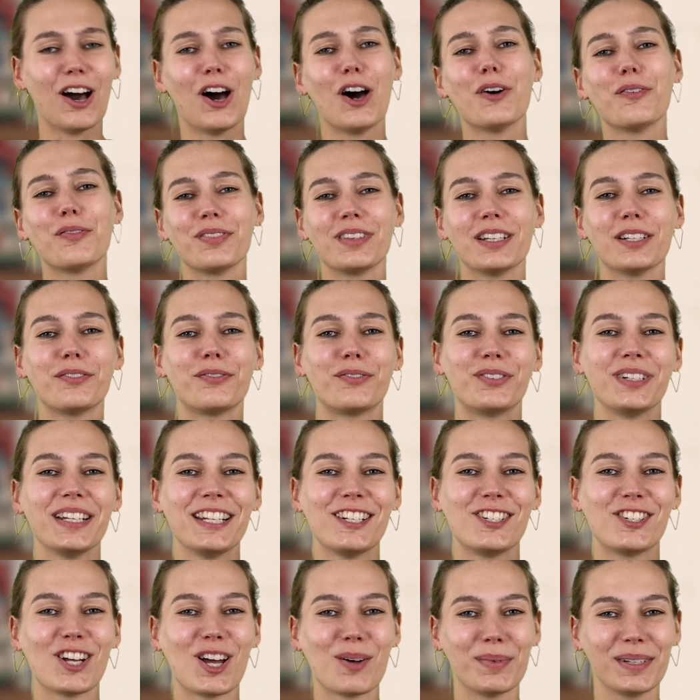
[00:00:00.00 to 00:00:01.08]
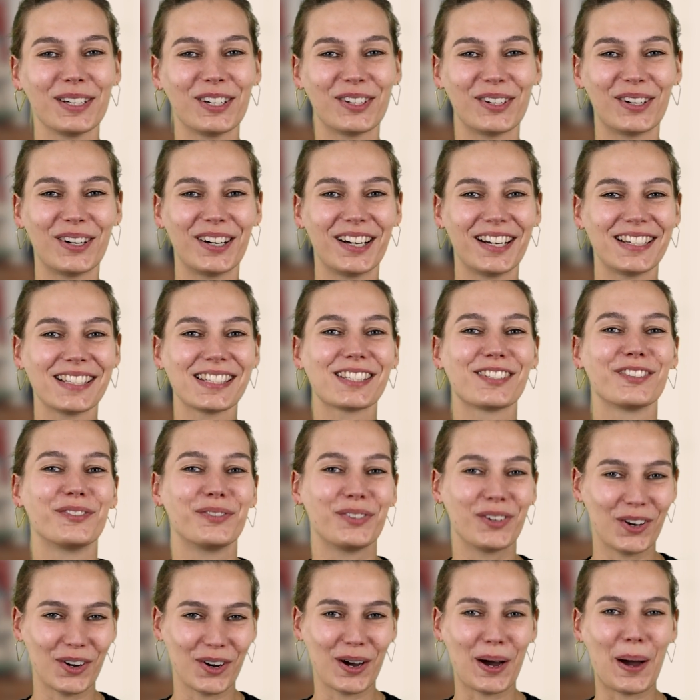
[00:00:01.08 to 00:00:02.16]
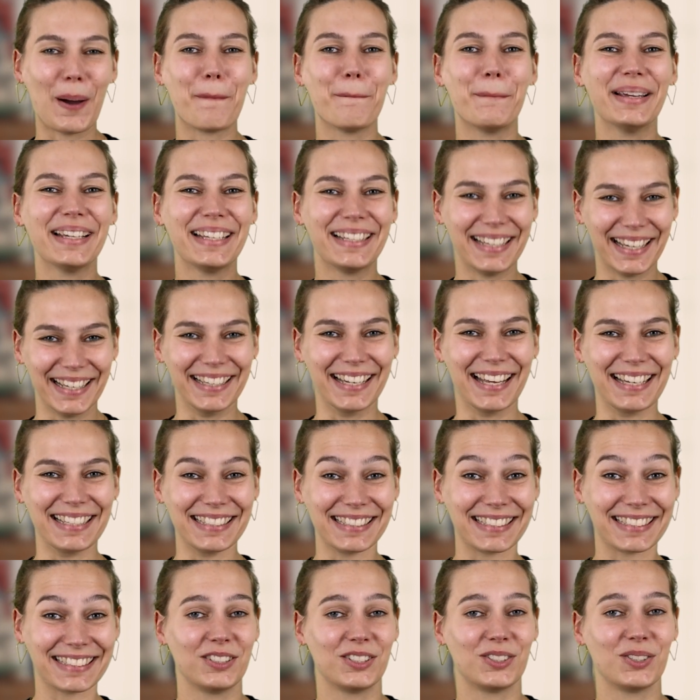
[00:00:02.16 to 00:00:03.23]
of the free German course for beginners.